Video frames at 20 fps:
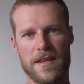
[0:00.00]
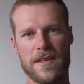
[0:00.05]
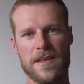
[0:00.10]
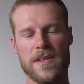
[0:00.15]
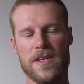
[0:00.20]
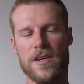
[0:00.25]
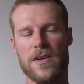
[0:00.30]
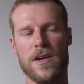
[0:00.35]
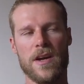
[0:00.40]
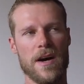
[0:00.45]

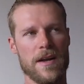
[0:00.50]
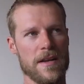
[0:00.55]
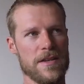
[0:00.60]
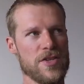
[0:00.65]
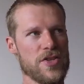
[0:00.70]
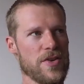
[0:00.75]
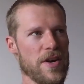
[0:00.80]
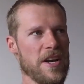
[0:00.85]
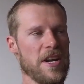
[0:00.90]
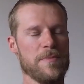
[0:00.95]
You gotta
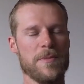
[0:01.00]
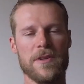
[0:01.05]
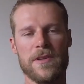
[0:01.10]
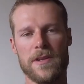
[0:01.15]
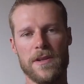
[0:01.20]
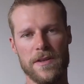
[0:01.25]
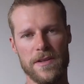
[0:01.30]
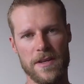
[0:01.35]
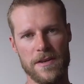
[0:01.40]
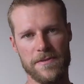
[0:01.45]
treat them a
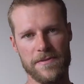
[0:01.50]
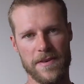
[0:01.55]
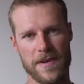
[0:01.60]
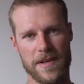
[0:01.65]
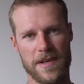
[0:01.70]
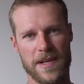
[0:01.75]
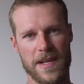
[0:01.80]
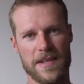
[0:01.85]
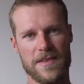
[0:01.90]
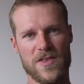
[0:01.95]
little
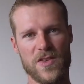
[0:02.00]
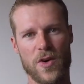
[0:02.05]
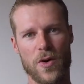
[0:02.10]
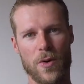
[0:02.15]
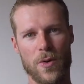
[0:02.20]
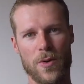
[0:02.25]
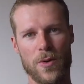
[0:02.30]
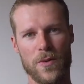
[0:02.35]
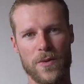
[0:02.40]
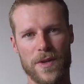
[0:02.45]
different, it's
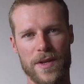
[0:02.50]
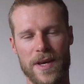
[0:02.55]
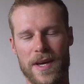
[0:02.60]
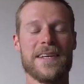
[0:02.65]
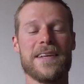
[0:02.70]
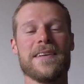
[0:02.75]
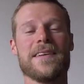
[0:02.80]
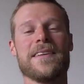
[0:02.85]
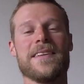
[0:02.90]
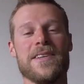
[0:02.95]
cold.
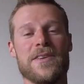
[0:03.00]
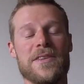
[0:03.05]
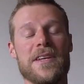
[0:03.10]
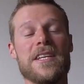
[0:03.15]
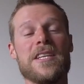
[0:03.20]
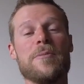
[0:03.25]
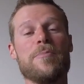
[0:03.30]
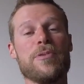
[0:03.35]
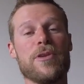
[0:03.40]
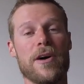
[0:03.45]
You
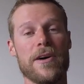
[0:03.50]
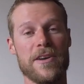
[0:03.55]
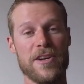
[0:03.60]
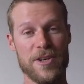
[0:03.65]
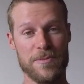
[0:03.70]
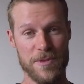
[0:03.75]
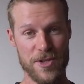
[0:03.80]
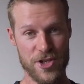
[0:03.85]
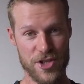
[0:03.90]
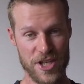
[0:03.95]
need to plug your
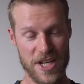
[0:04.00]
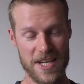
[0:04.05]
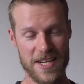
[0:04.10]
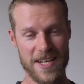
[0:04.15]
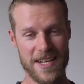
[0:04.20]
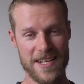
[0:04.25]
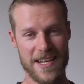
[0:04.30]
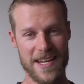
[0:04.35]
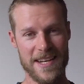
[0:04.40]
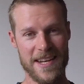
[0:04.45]
machine
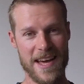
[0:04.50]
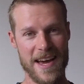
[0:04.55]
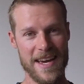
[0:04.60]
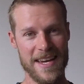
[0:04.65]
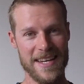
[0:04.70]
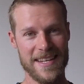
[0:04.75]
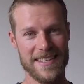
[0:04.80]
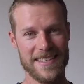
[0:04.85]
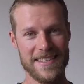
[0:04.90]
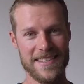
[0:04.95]
in at
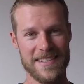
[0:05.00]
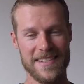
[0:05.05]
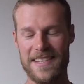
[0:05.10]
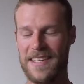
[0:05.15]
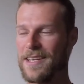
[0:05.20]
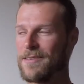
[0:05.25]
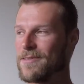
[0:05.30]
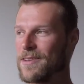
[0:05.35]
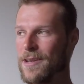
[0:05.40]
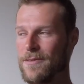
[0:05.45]
night,
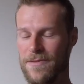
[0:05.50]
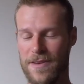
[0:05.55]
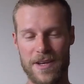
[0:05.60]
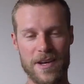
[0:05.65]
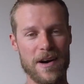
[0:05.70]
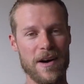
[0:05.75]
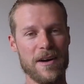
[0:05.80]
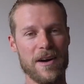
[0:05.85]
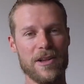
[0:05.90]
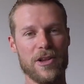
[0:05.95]
even if you
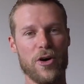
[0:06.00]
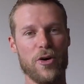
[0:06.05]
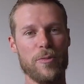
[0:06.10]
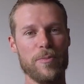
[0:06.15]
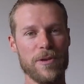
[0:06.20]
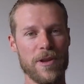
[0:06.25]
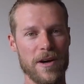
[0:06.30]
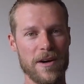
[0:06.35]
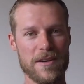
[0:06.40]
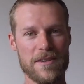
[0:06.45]
got glow
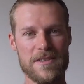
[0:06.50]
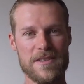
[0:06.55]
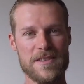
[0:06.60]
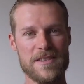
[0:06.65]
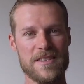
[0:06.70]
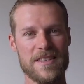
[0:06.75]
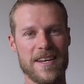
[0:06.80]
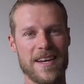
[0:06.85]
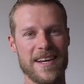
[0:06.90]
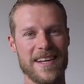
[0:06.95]

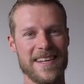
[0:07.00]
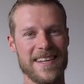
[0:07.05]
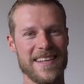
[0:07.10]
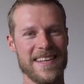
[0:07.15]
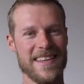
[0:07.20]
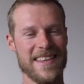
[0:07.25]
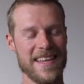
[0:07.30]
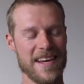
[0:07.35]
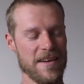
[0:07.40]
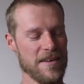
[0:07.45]
plugs.
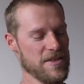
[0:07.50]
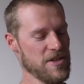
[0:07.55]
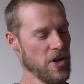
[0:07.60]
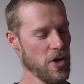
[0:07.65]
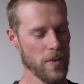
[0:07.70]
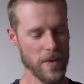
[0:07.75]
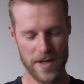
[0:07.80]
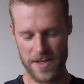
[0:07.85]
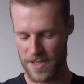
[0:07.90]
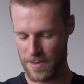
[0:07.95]
There's
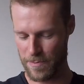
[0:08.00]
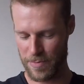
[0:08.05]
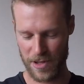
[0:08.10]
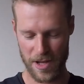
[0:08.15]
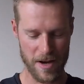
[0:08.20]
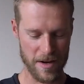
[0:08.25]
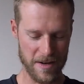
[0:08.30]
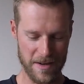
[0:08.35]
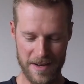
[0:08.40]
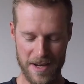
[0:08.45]
always a
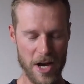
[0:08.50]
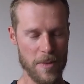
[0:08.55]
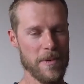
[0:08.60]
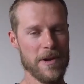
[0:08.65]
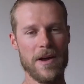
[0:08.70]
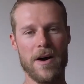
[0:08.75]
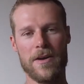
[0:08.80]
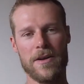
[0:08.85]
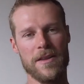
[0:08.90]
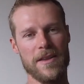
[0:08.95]
plug coming
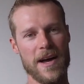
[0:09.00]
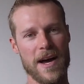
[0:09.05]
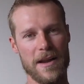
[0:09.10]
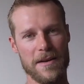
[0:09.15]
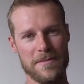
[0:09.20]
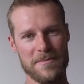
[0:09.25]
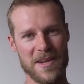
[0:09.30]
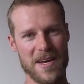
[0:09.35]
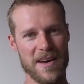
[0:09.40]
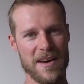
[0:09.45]
out of
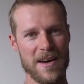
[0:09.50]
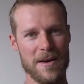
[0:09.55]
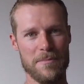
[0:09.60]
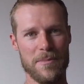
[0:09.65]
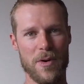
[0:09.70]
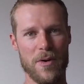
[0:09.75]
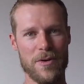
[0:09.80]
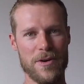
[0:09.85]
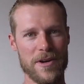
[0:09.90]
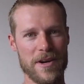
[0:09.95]
that
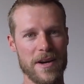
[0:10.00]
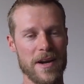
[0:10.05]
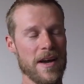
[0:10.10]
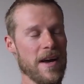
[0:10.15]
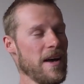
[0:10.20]
motor.